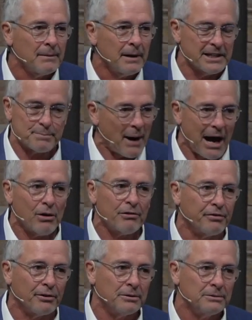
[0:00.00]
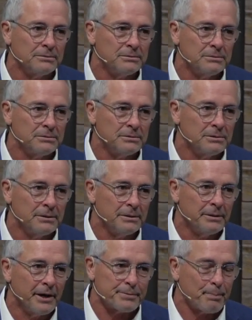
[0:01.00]
It's powerful.
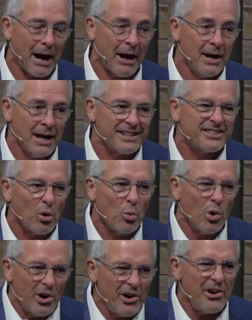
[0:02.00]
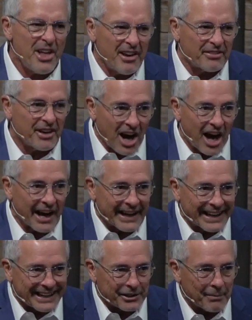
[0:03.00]
It's the word of God
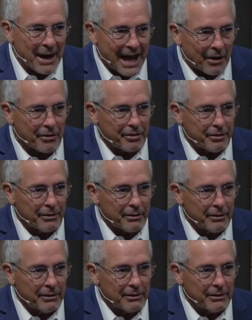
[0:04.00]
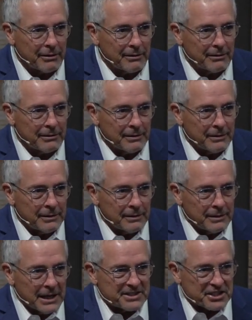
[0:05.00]
in your mouth.
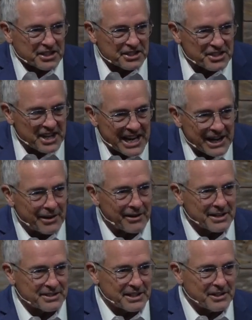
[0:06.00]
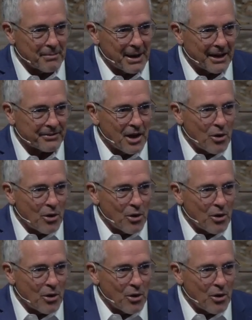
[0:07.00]
It's as near as in your mouth.